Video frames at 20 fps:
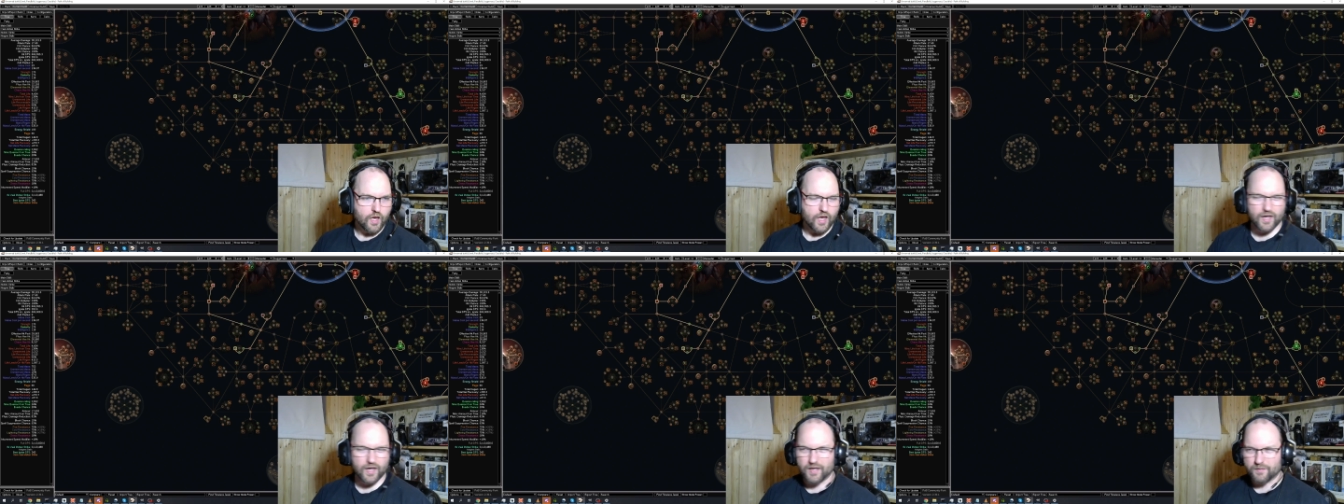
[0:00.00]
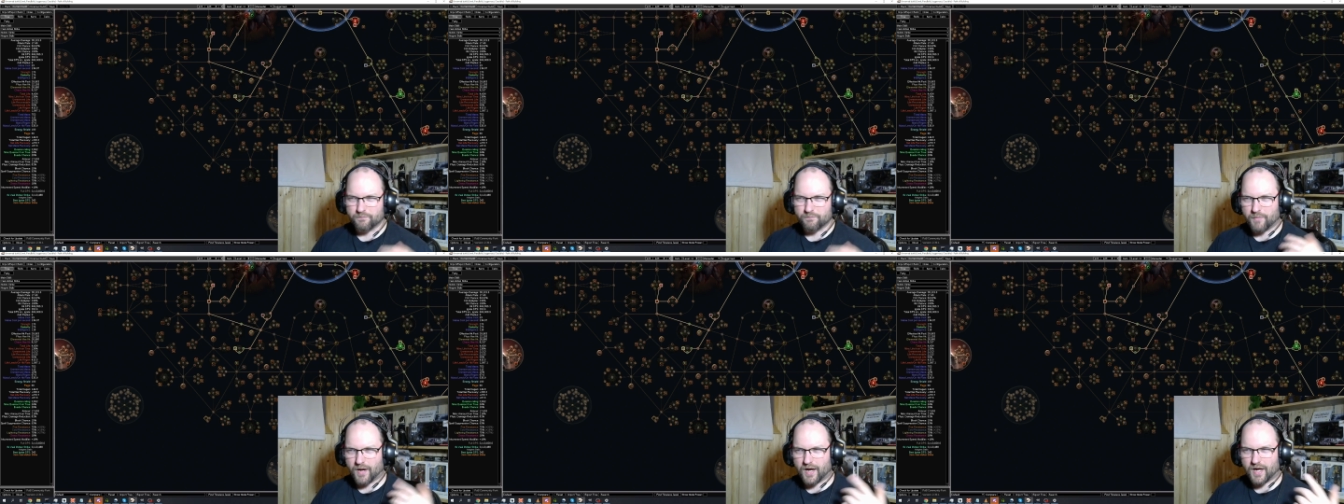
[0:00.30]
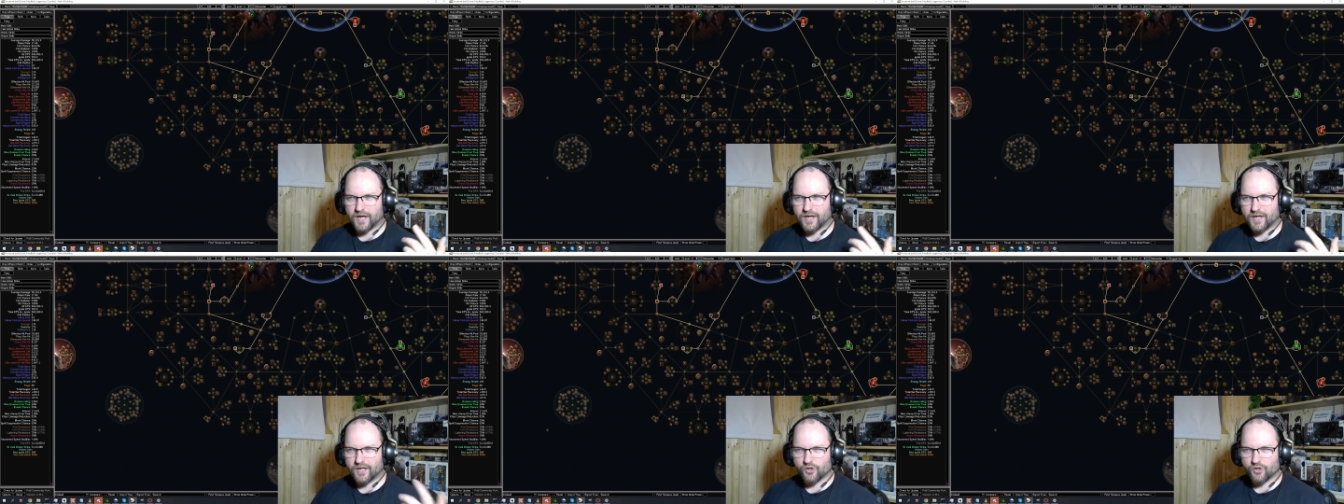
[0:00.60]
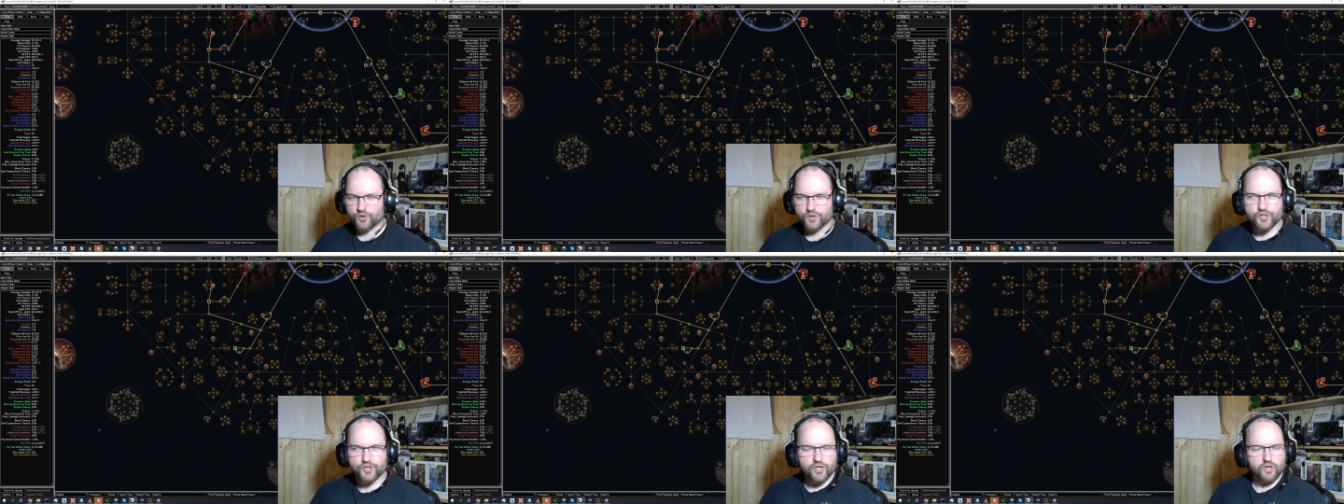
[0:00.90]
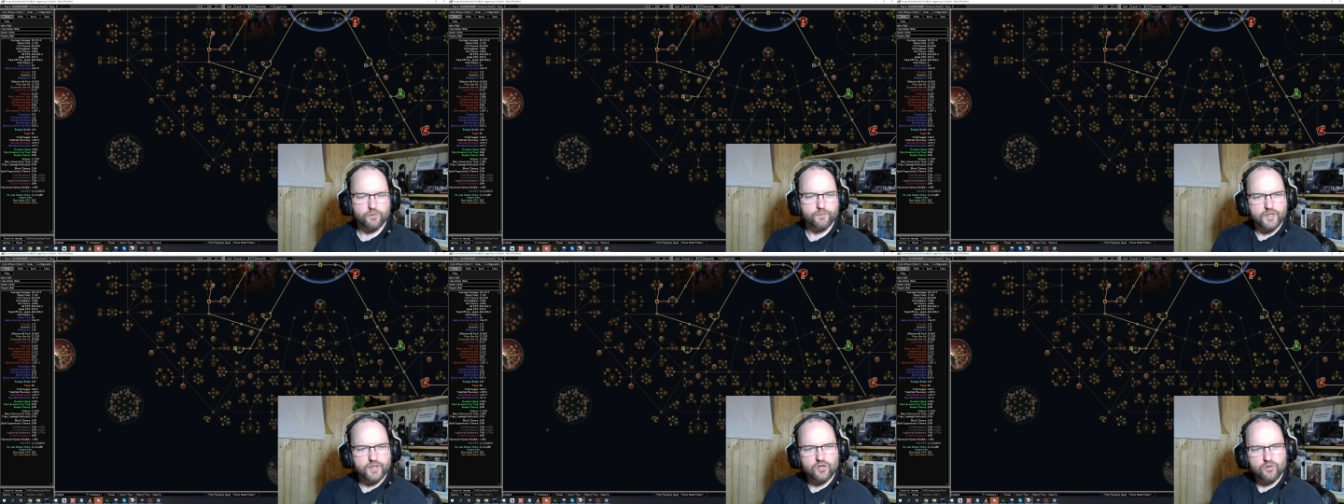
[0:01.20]
And my
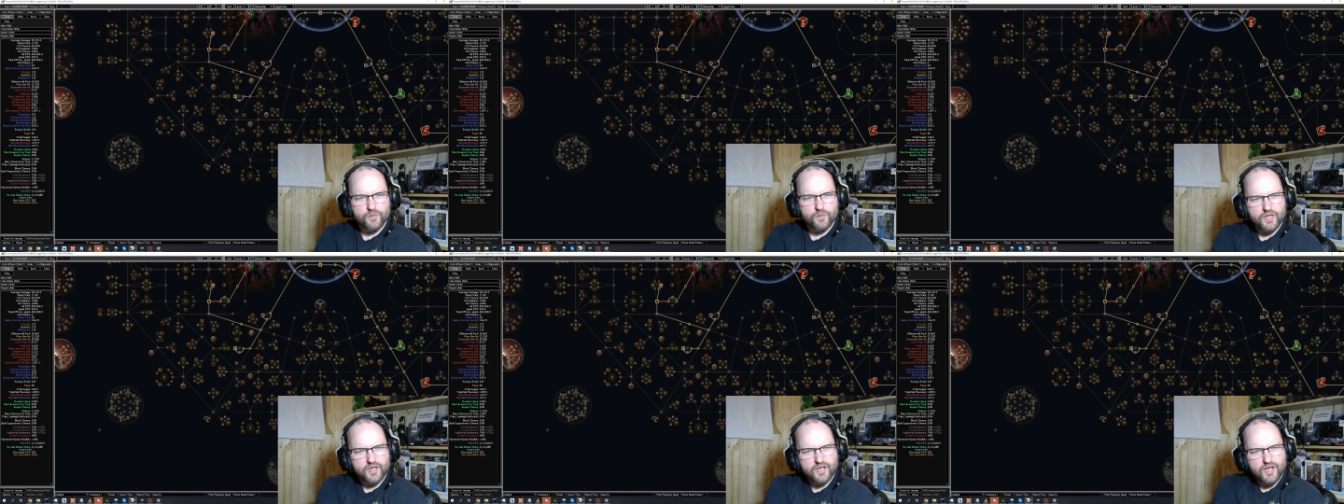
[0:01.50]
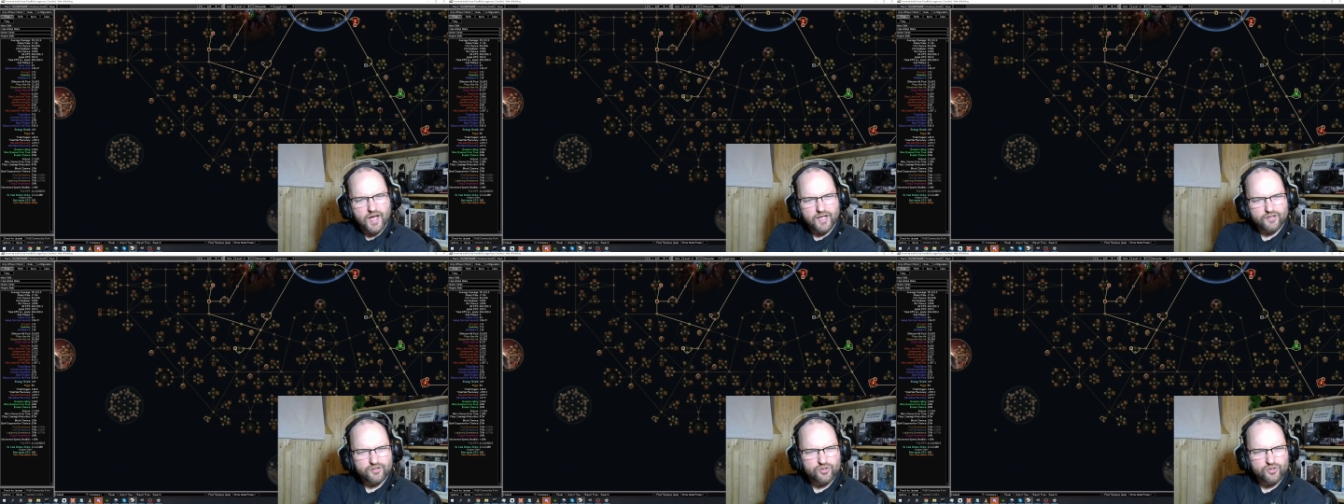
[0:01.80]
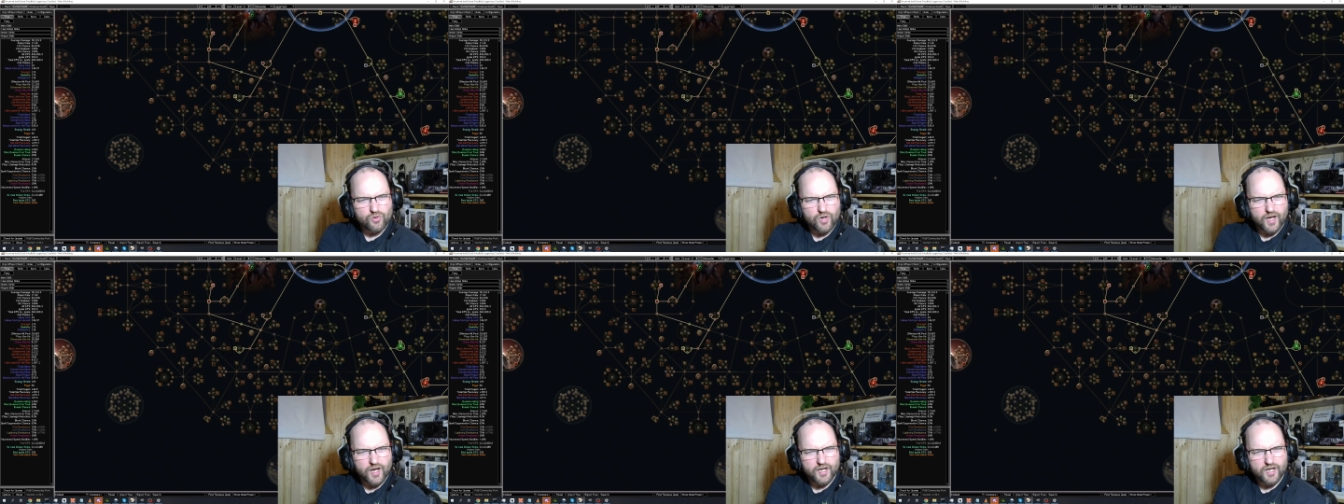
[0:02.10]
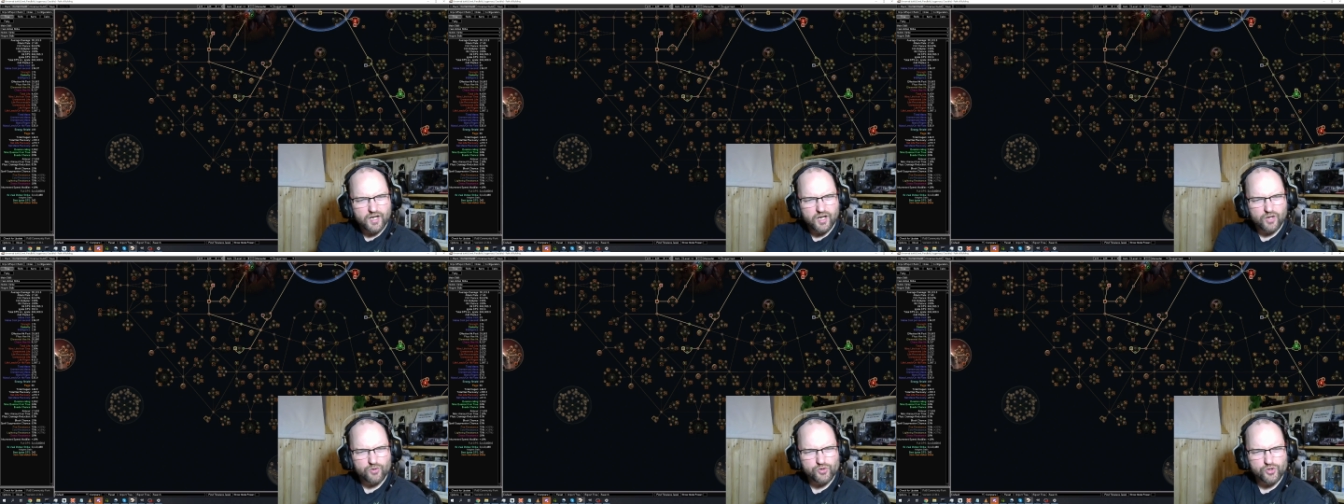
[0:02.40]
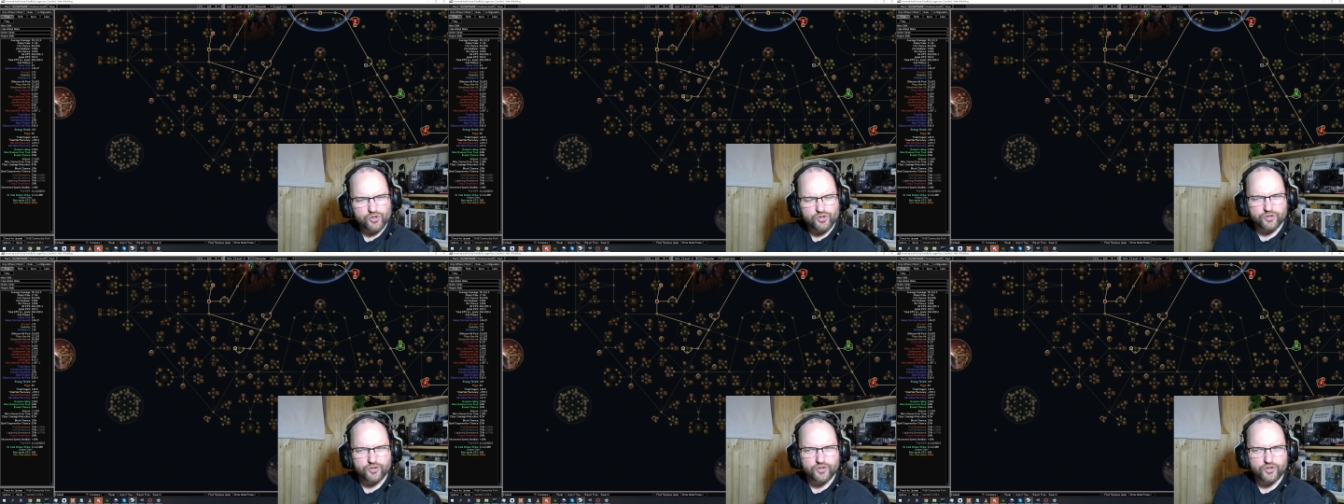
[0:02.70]
original POB got to like
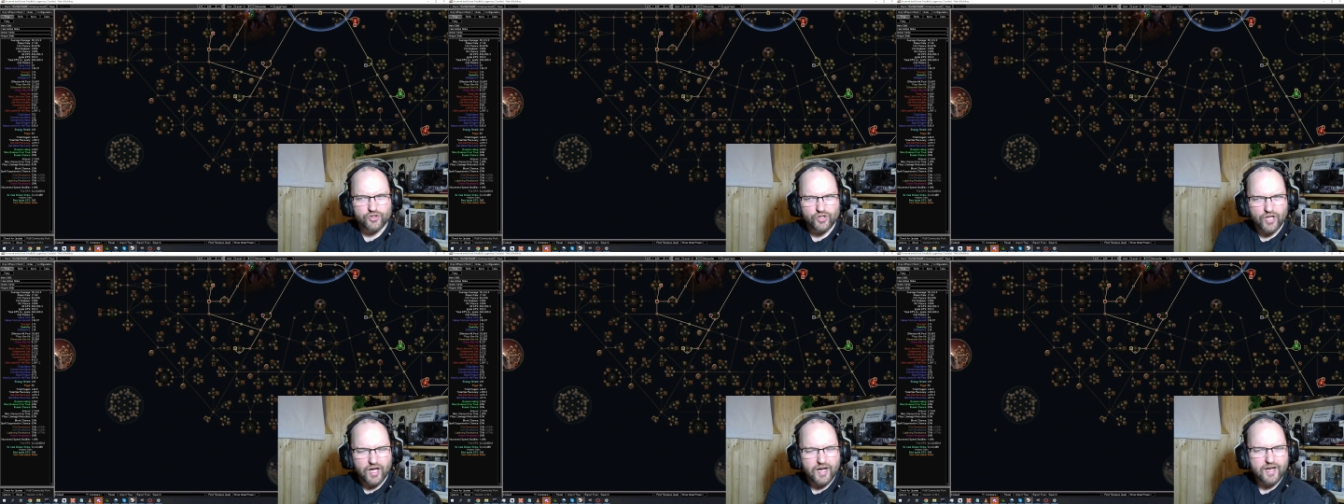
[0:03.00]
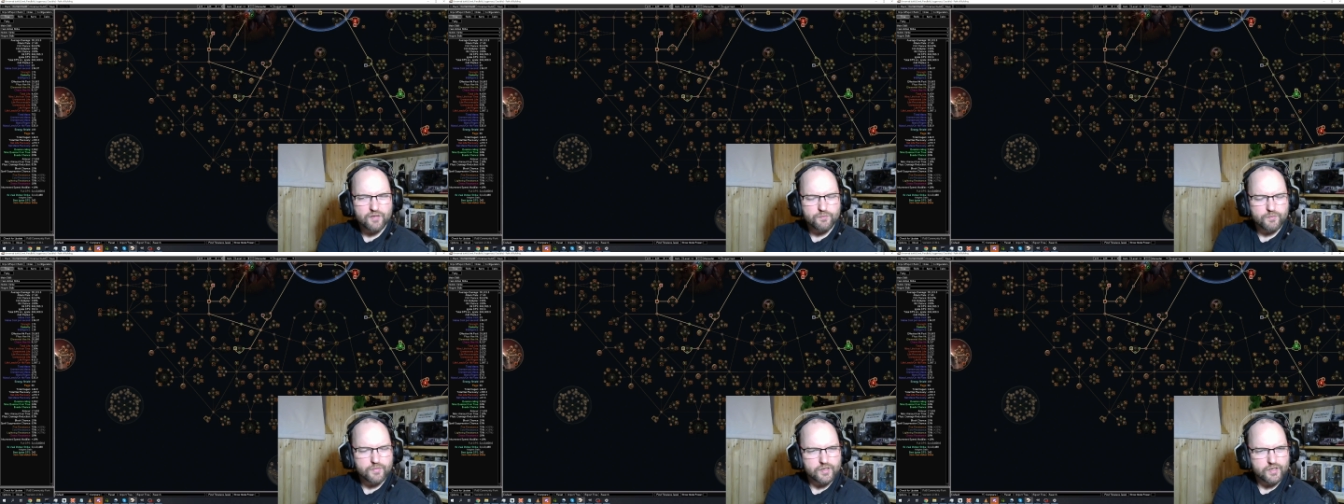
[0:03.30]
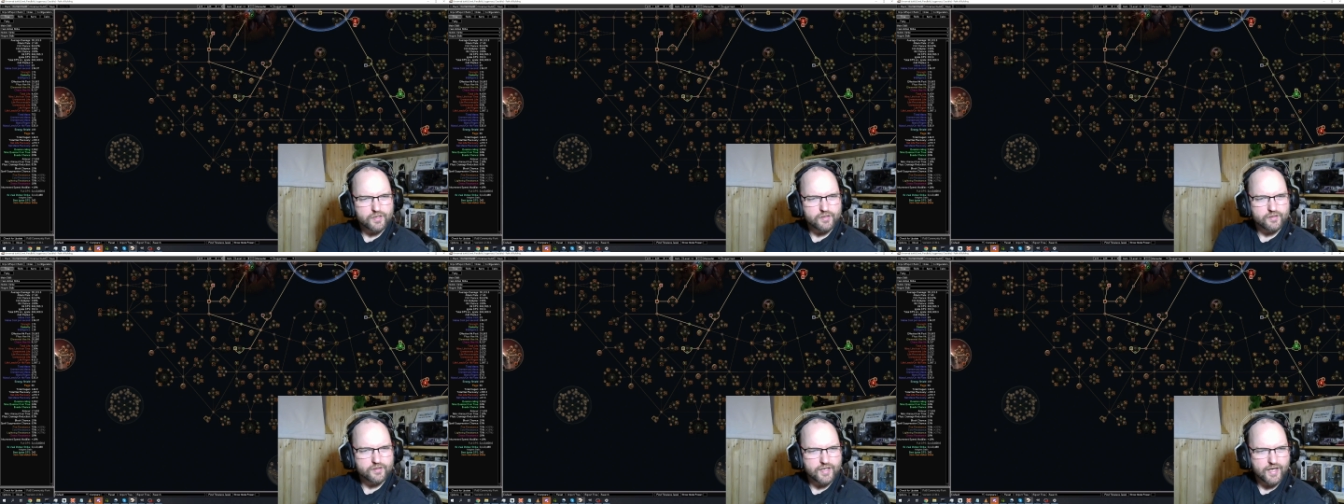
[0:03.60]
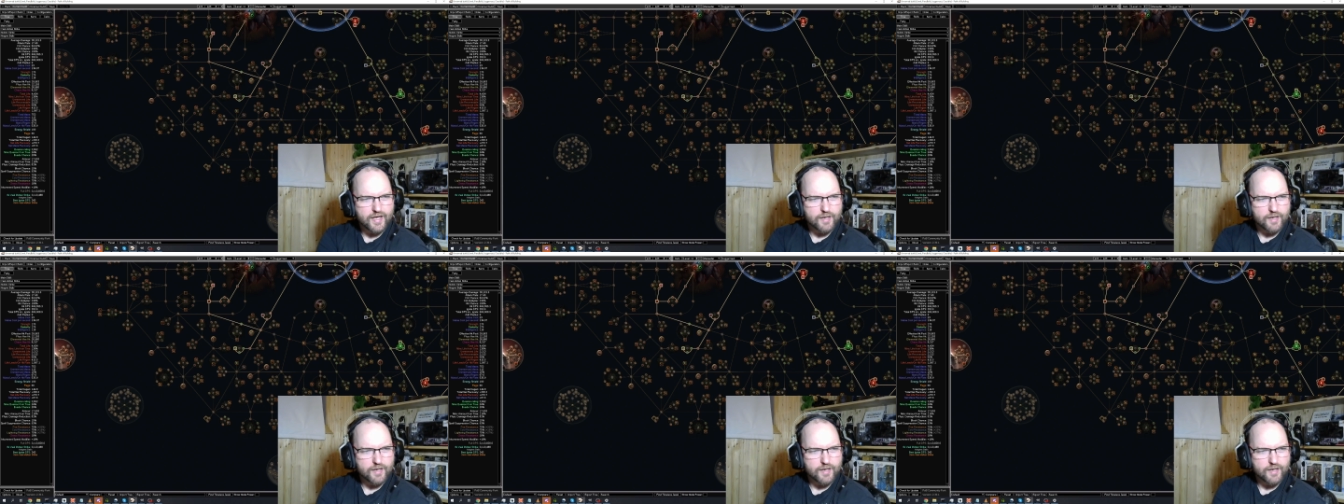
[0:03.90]
closer to 9 million